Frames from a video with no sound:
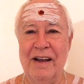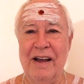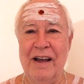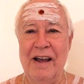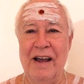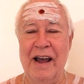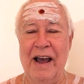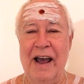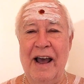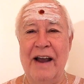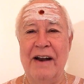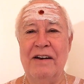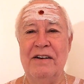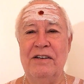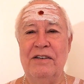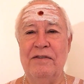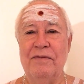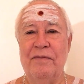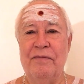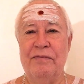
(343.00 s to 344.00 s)

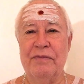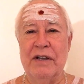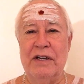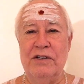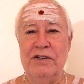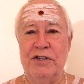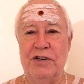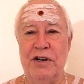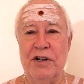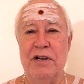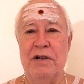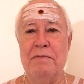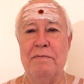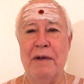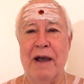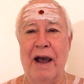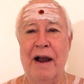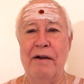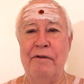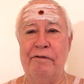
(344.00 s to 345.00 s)
And she
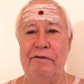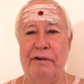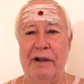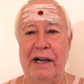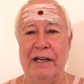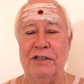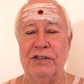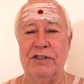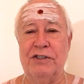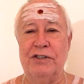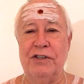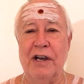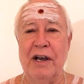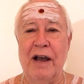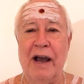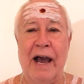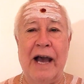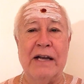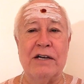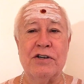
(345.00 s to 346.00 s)
manifests
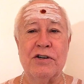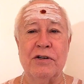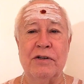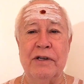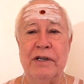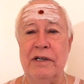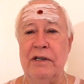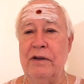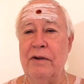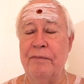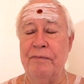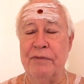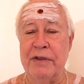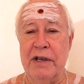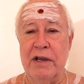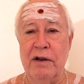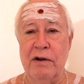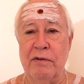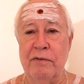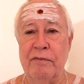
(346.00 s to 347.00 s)
actually
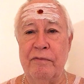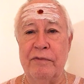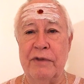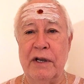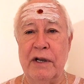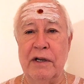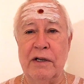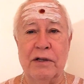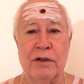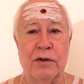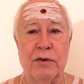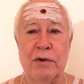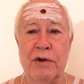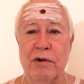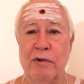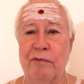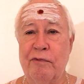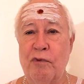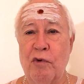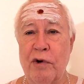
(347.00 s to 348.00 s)
in uh, three
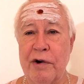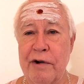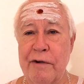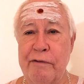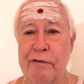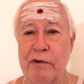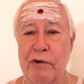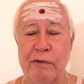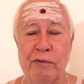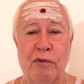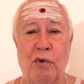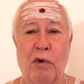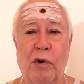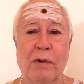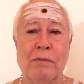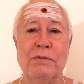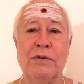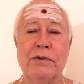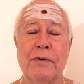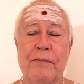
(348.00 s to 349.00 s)
or four different
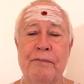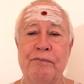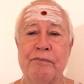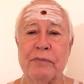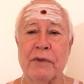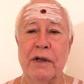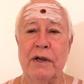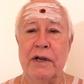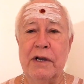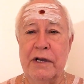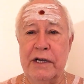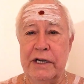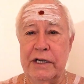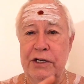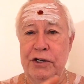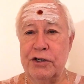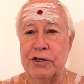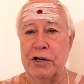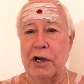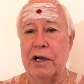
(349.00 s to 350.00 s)
forms.
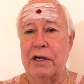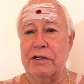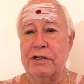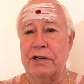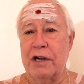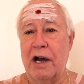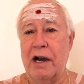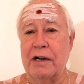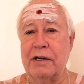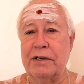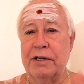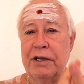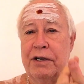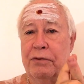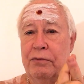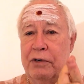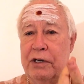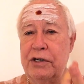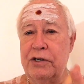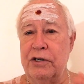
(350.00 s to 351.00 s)
Iccha-shakti,
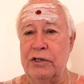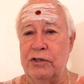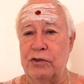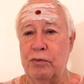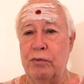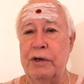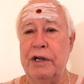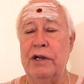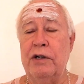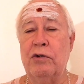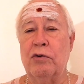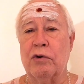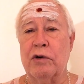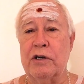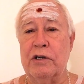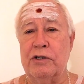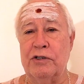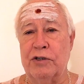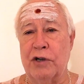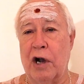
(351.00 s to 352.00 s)
which is will or
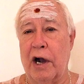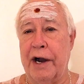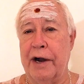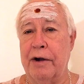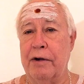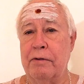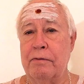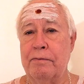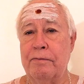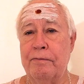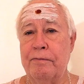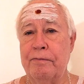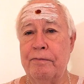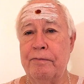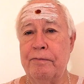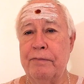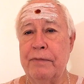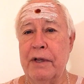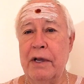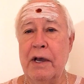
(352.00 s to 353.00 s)
desire.
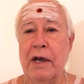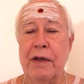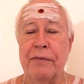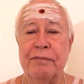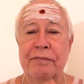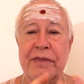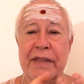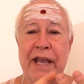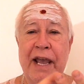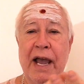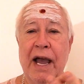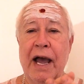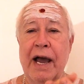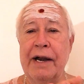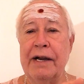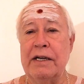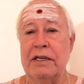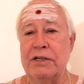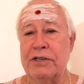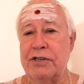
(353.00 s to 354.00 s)

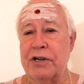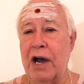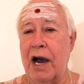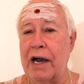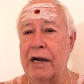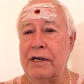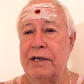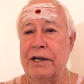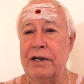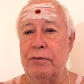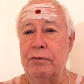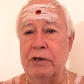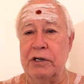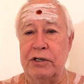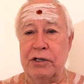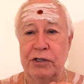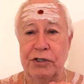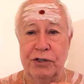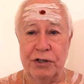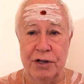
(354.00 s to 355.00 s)
Jnana-shakti,
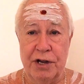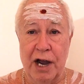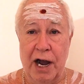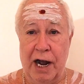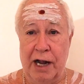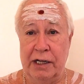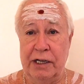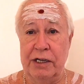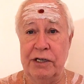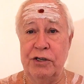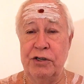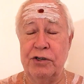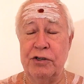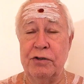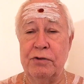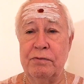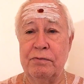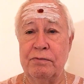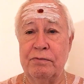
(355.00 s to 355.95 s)
which is knowledge.